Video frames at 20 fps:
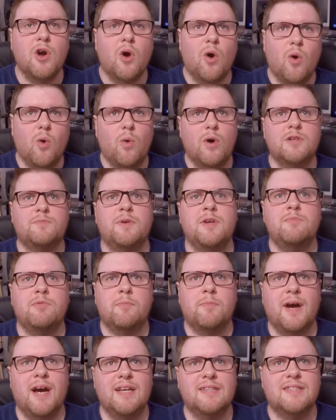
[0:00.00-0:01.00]
Always be
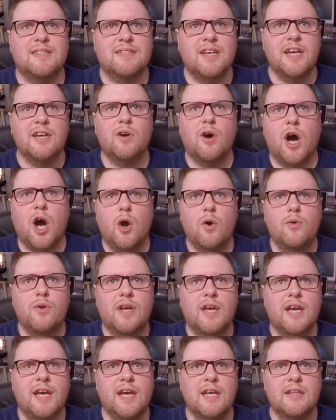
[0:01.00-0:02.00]
prepared to take your own
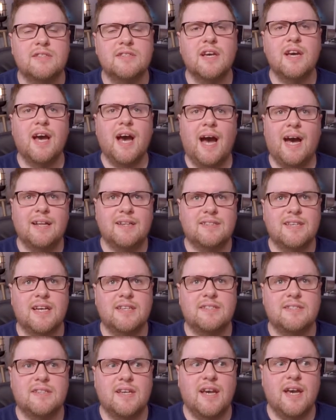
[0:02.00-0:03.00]
kit and
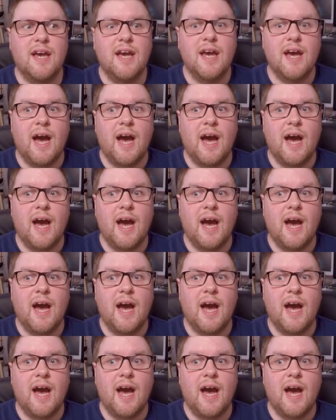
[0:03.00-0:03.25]
test it.